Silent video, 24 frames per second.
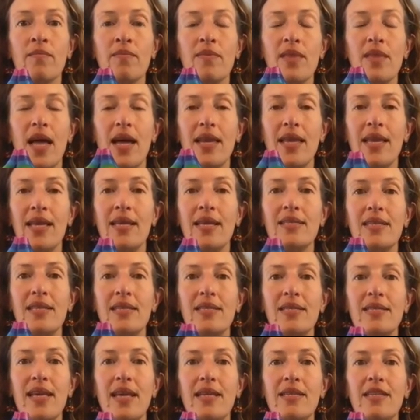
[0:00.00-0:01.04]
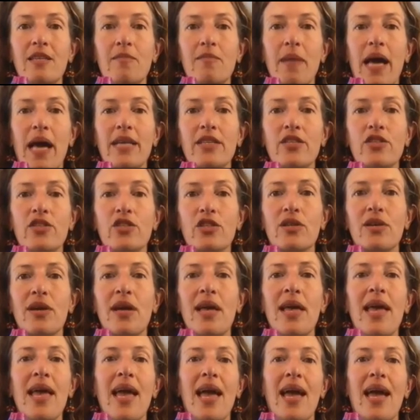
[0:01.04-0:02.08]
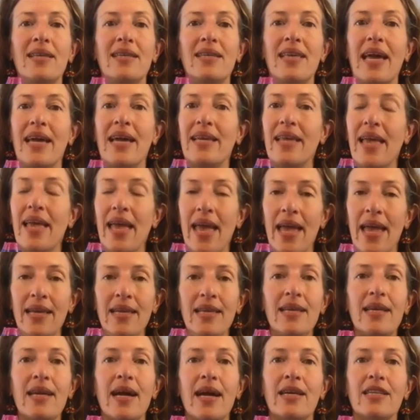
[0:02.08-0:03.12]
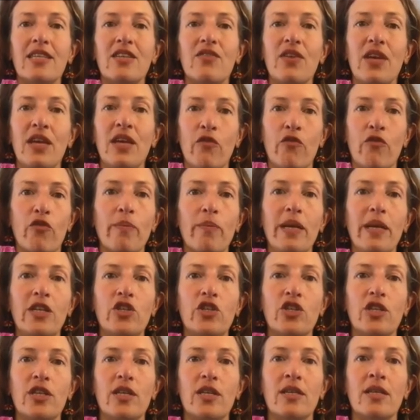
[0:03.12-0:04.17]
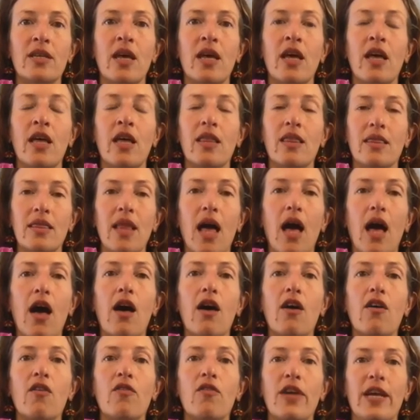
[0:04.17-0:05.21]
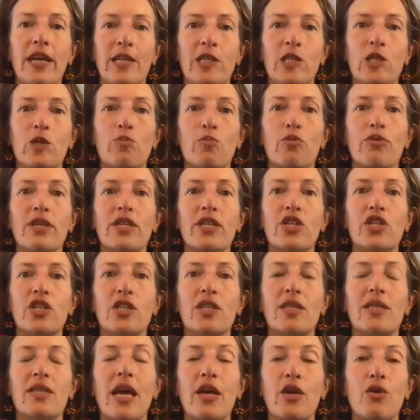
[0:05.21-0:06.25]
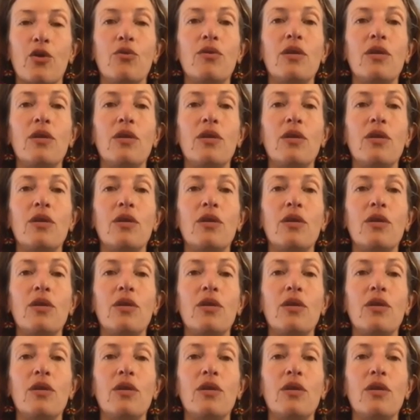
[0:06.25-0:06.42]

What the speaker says: that is an ascended master and get any kind of information, love, inspiration that you